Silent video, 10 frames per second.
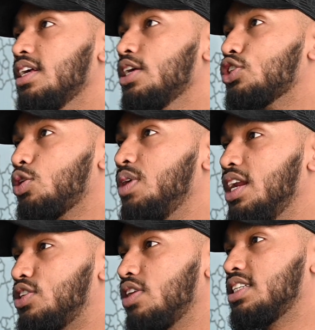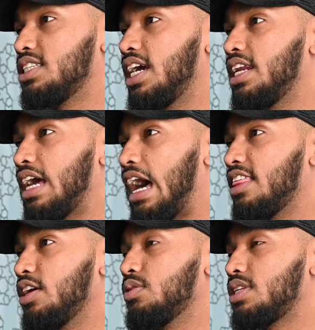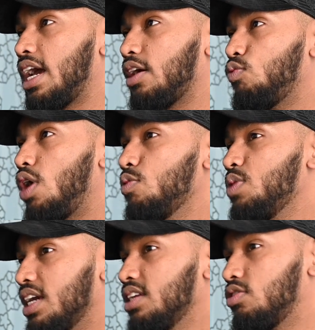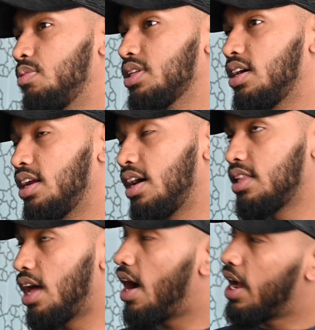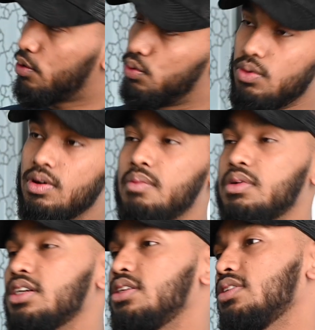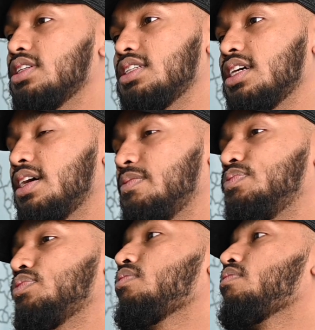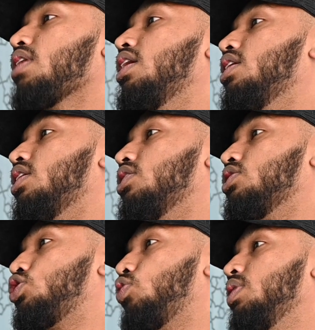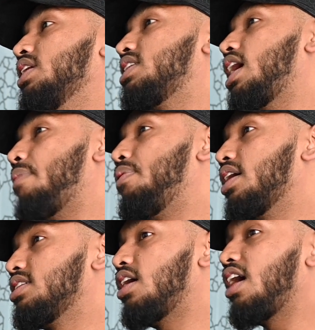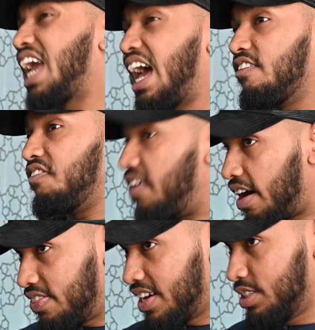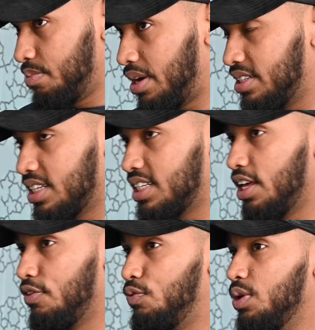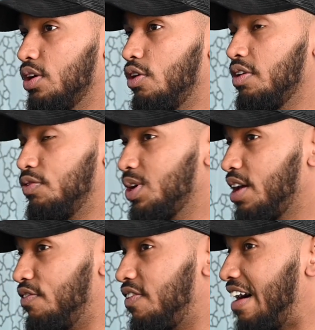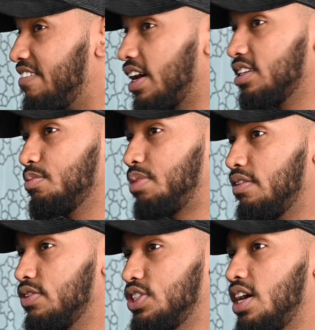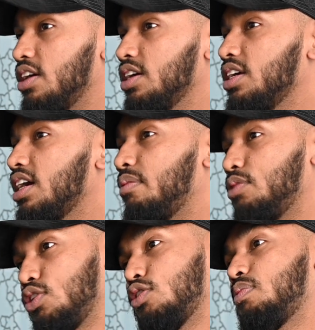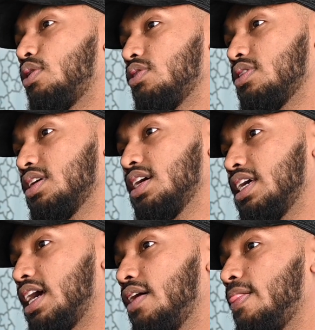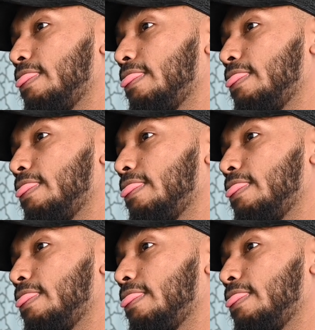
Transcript: so we literally said, I think it was like 1 week into Ramadan, I was like, "All right, cool, I'm gonna do this." Yeah. So we set up our target at £5,000. I said, if we get £5,000 for charity, I'm gonna go bold. Yeah,